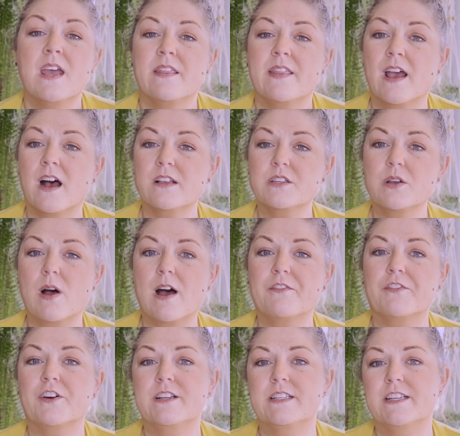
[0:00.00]
They also
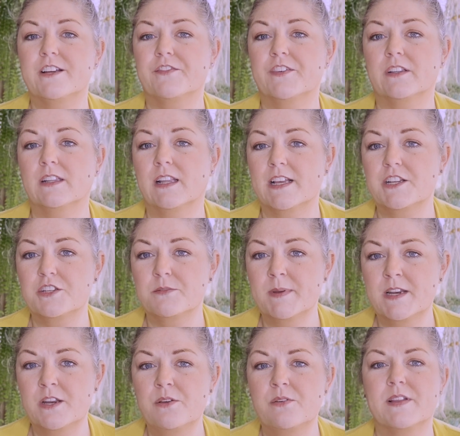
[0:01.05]
offer a different lunch
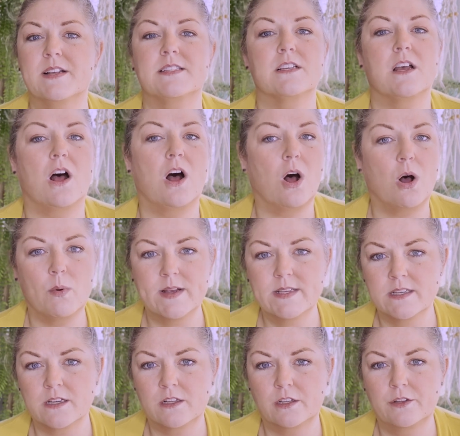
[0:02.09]
menu that's
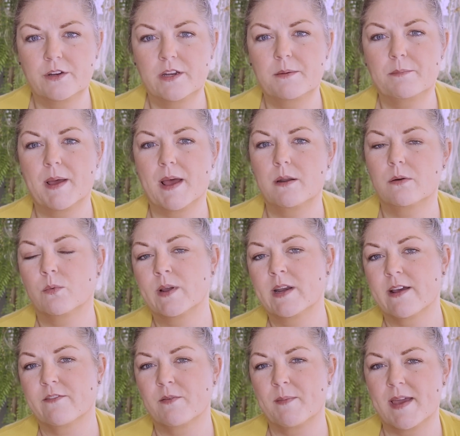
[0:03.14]
always included, but we
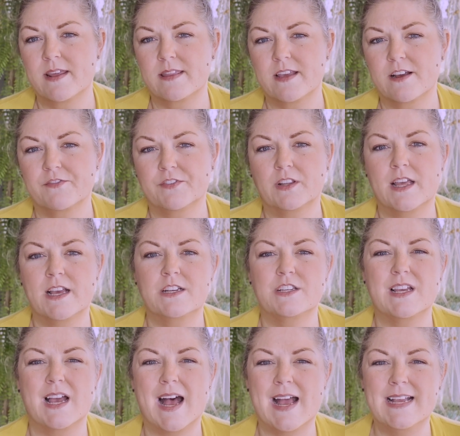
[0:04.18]
never made it there for
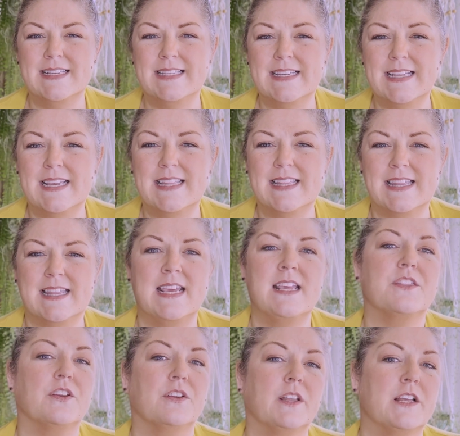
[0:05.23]
lunch. I did
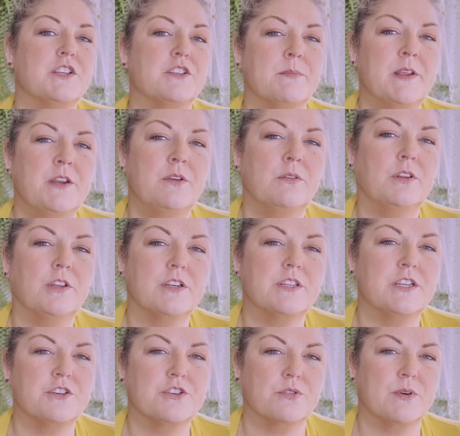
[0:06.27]
think their lunch menu
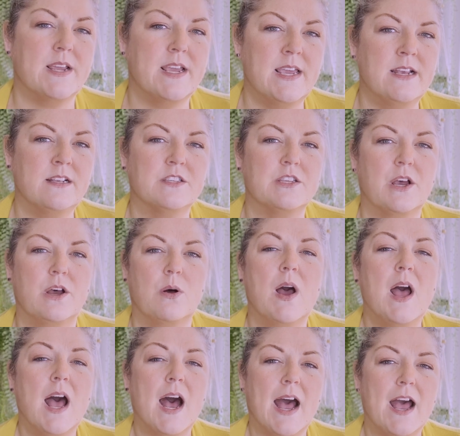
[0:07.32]
looked intriguing, so
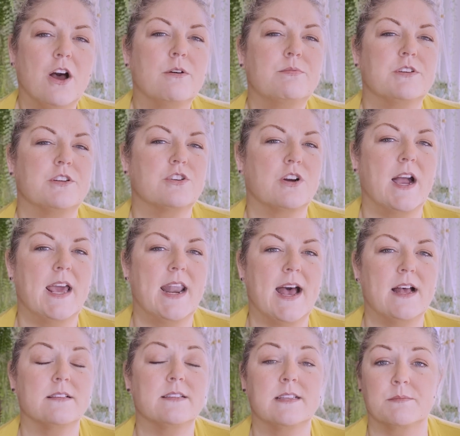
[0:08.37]
I hope to try it
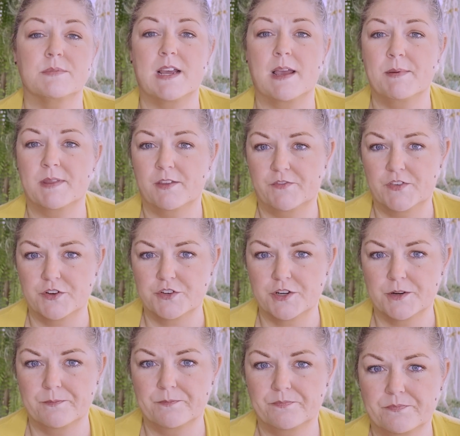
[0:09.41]
out sometime in the
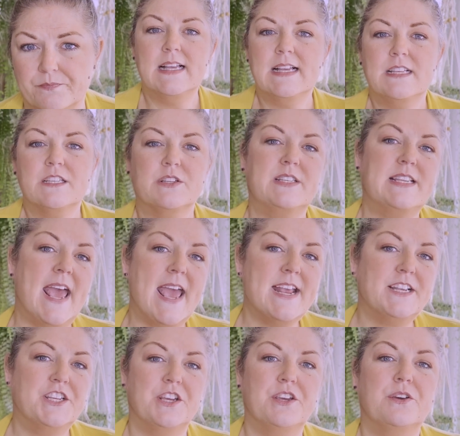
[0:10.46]
future. So
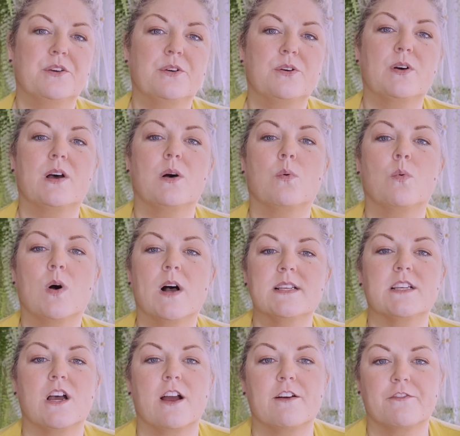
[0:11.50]
day 2
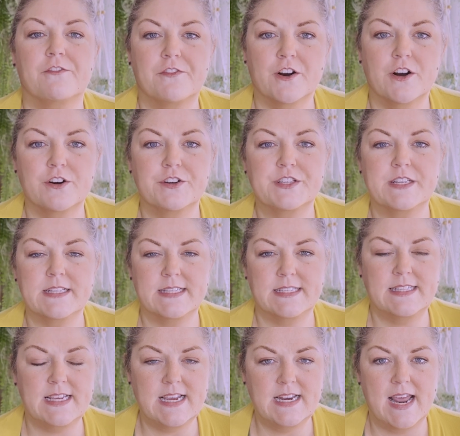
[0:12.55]
was our first
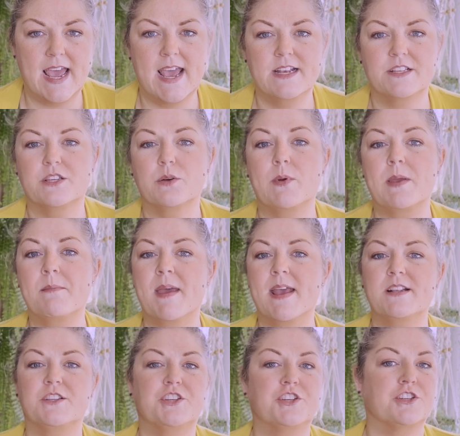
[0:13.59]
sea day, so we
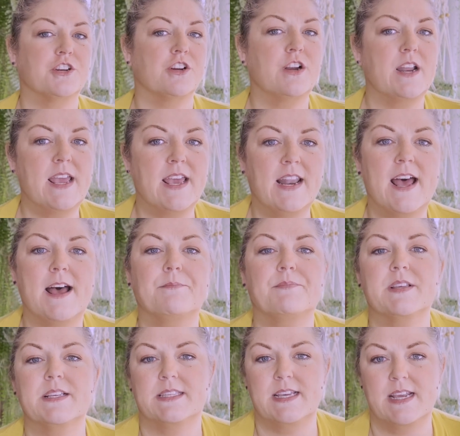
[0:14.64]
made sure to hit up
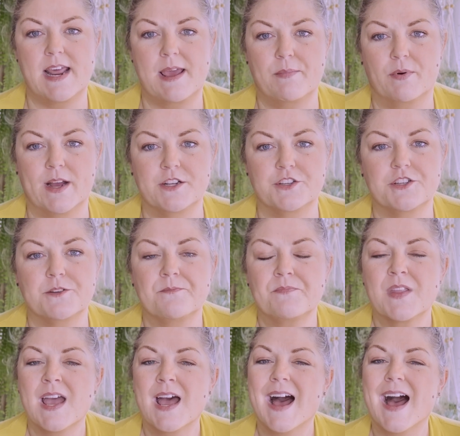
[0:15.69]
the SeaDay Brunch.
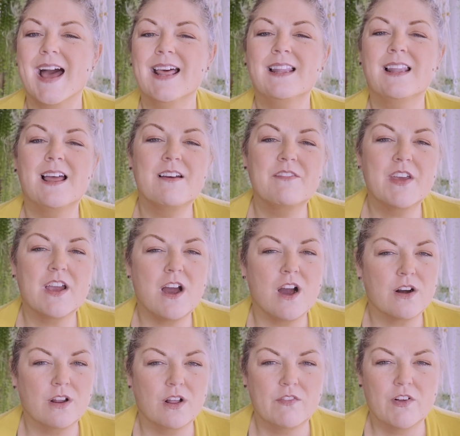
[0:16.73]
I love that
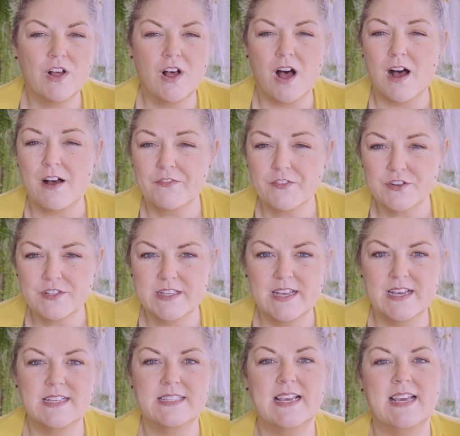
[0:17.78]
Carnival offers
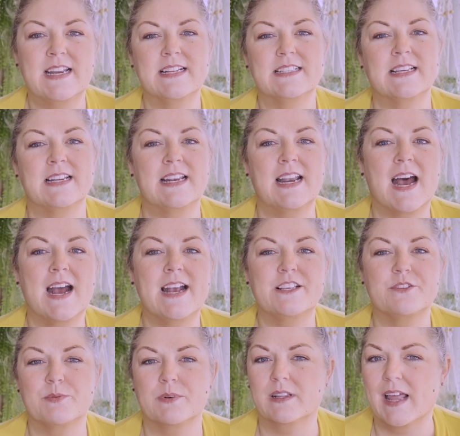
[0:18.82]
this, and it's a
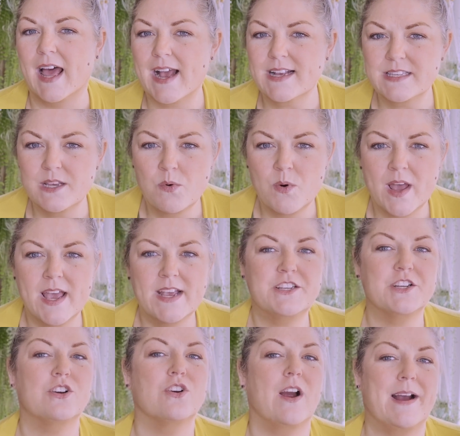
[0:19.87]
nice, relaxing way
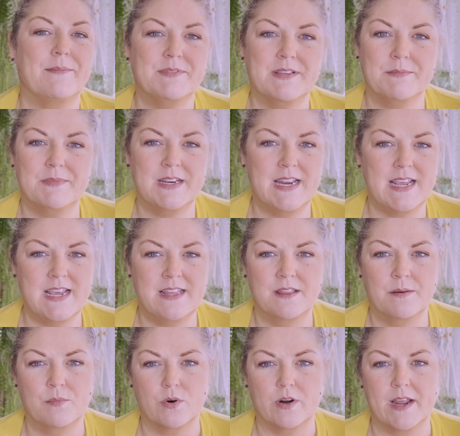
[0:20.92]
to grab something to eat in
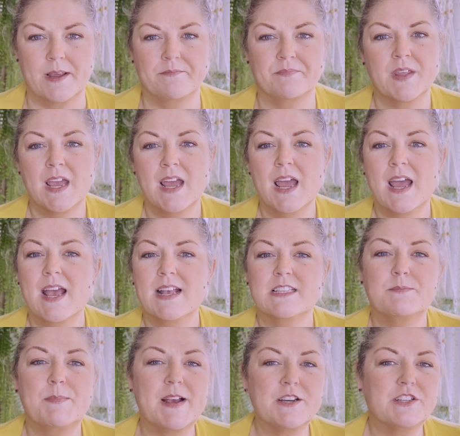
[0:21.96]
the morning,
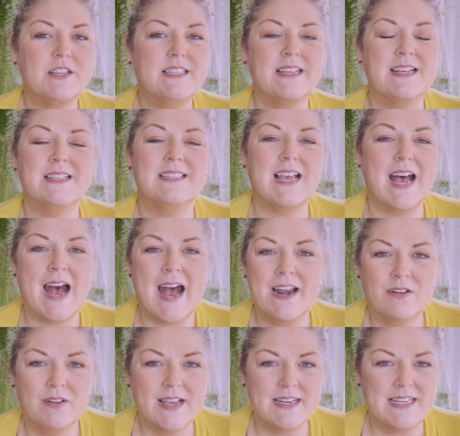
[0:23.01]
especially since I
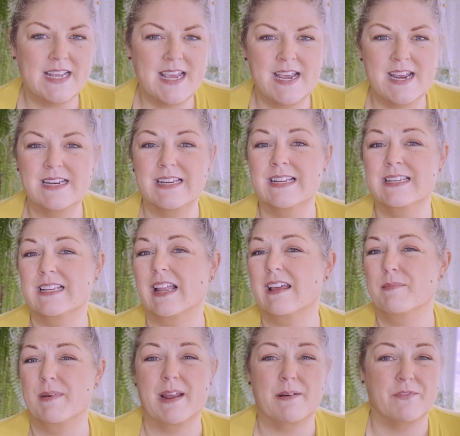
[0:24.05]
don't like to eat until
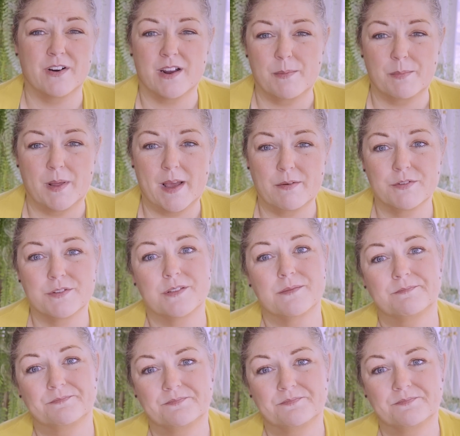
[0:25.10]
I've been up for a couple hours.